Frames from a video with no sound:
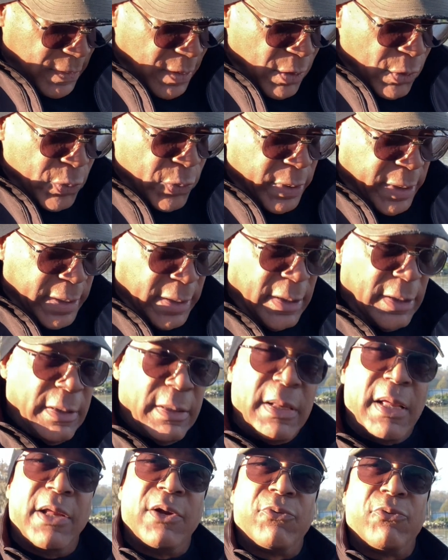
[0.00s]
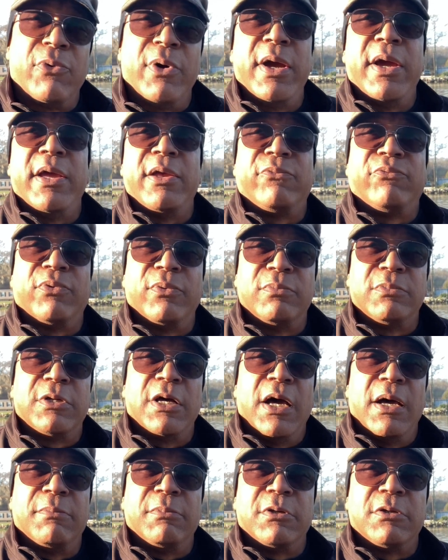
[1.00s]
We get a lot of rain from
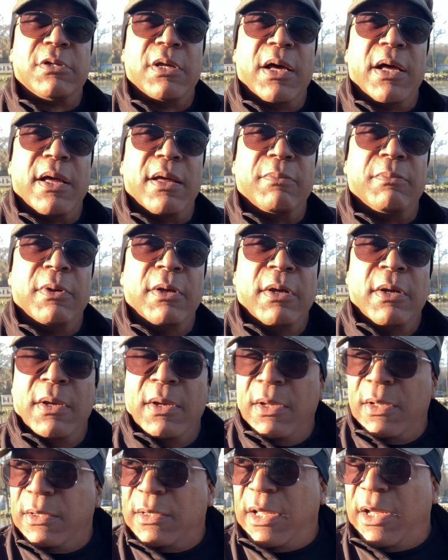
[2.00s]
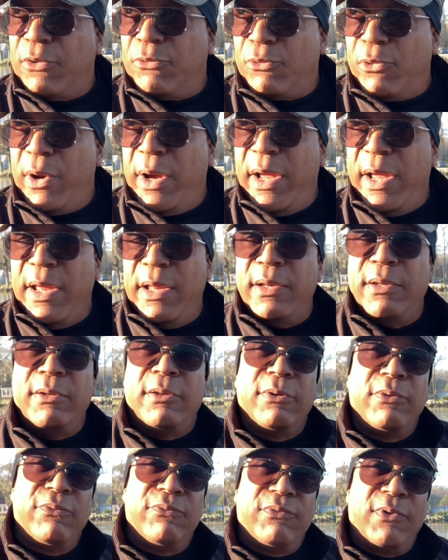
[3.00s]
time to time. That
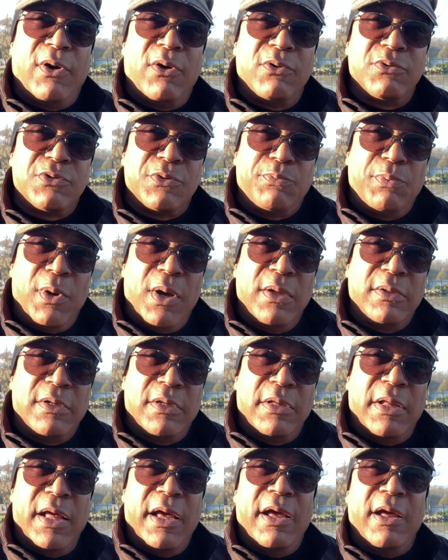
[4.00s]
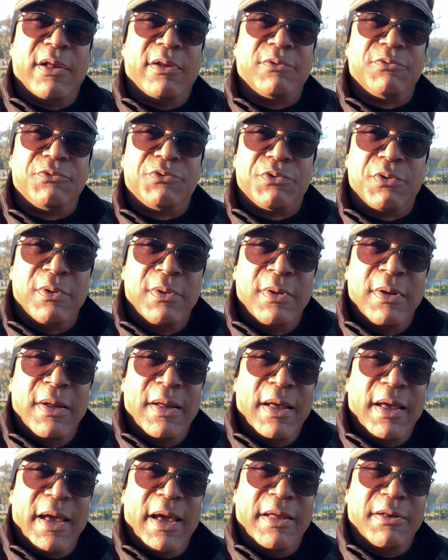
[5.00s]
rain falls upon the lands,
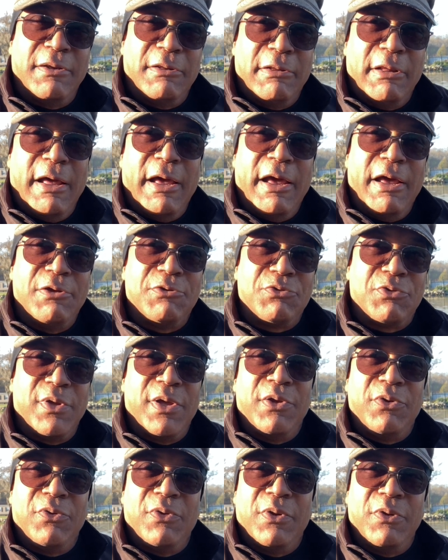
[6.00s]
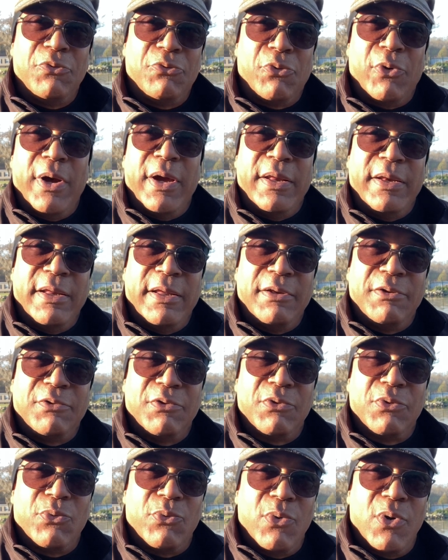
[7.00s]
and the lands then drain
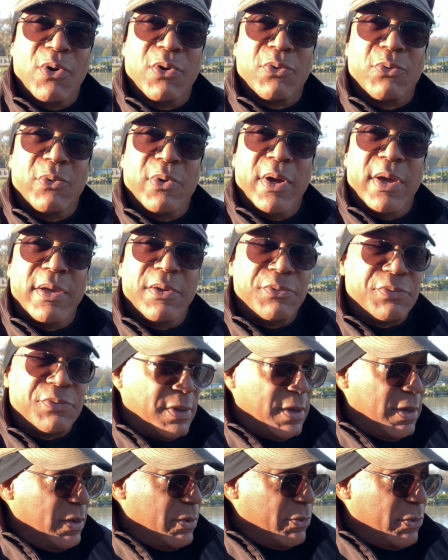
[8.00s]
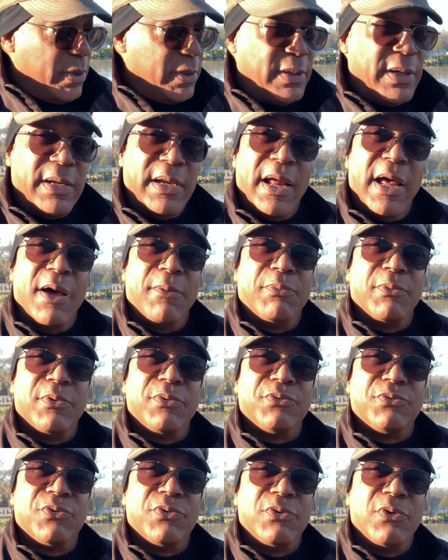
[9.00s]
into the waterways. When that
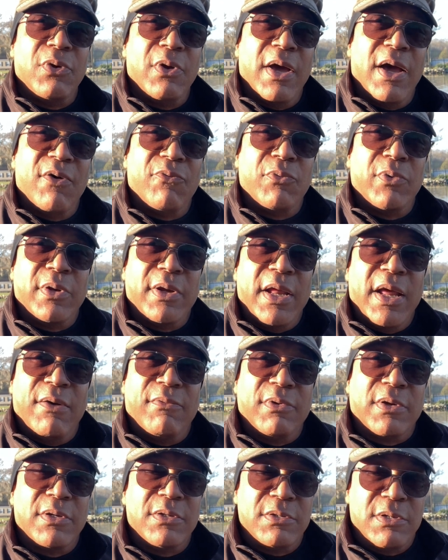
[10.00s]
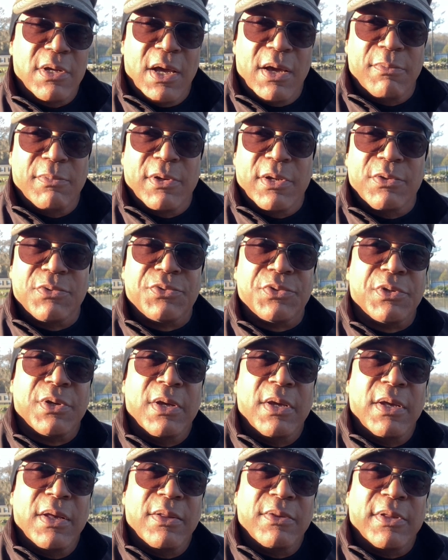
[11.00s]
happens, you have whatever contaminants
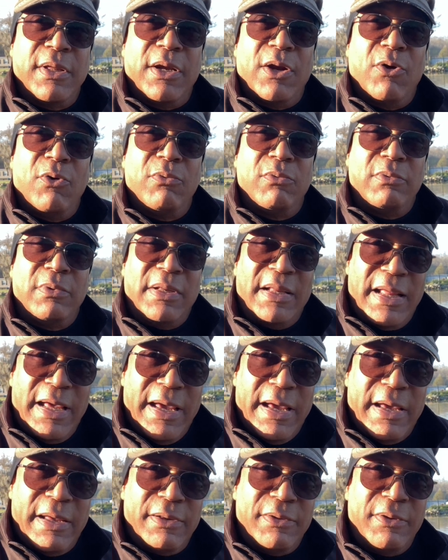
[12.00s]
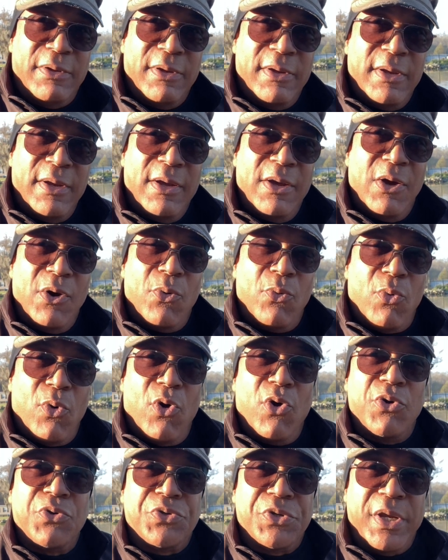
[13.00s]
that are on land
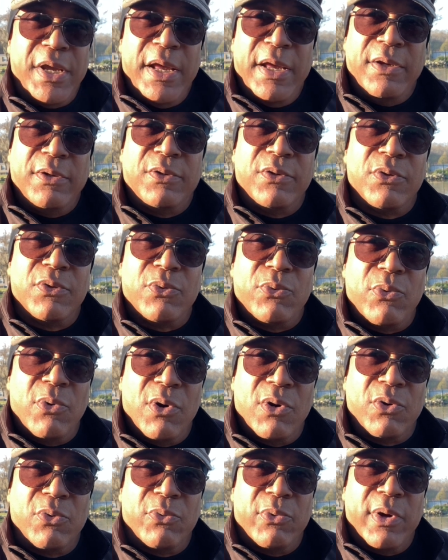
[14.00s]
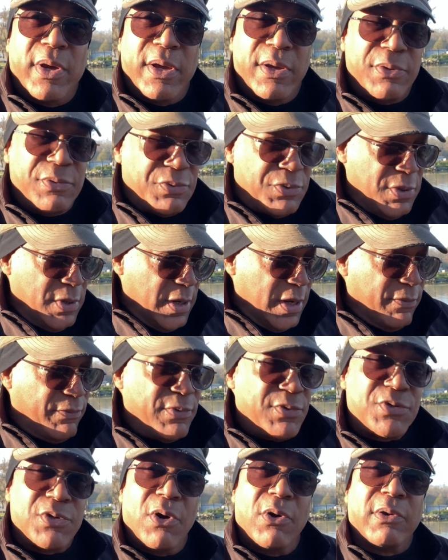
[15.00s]
wash into the waterways. If
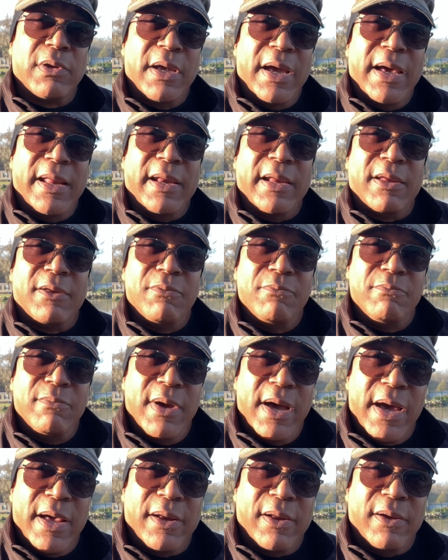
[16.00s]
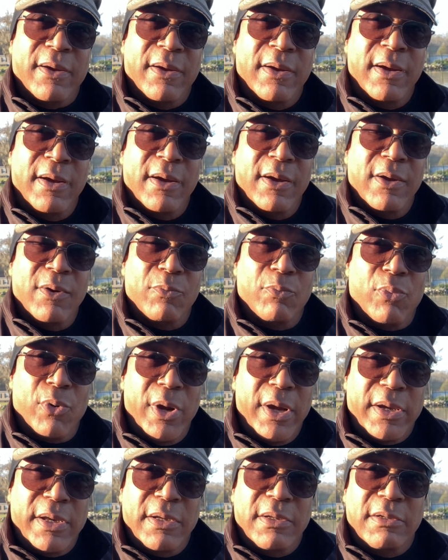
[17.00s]
it's organic matter
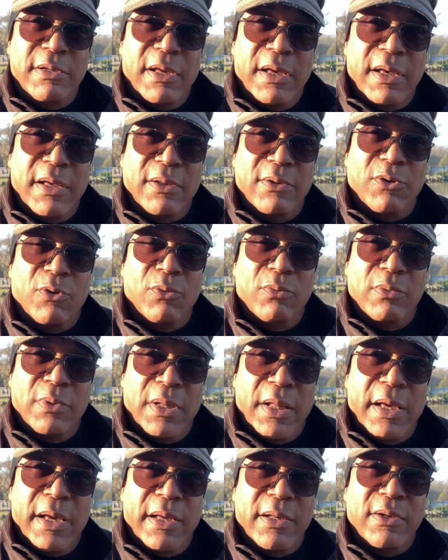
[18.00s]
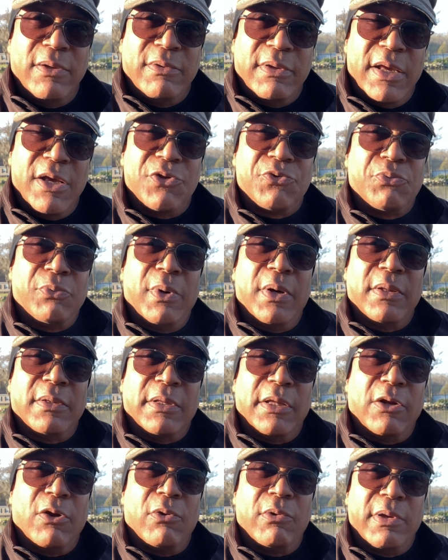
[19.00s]
breaking down on land, guess what?
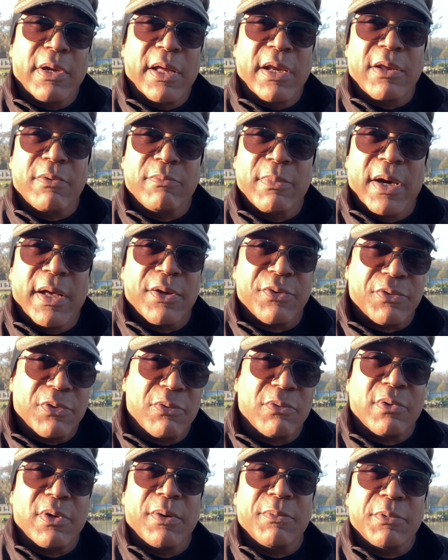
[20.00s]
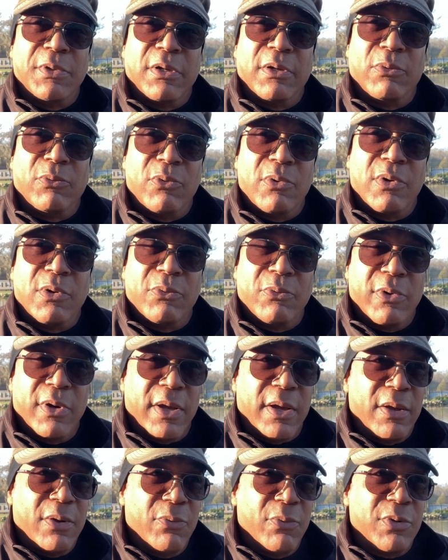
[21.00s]
That organic matter is going to come into the waterway.
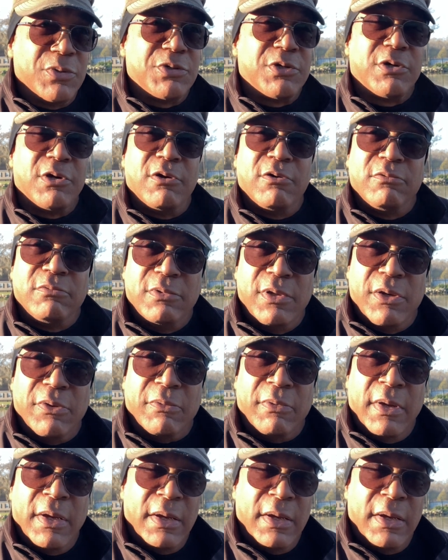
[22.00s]
What you going to do?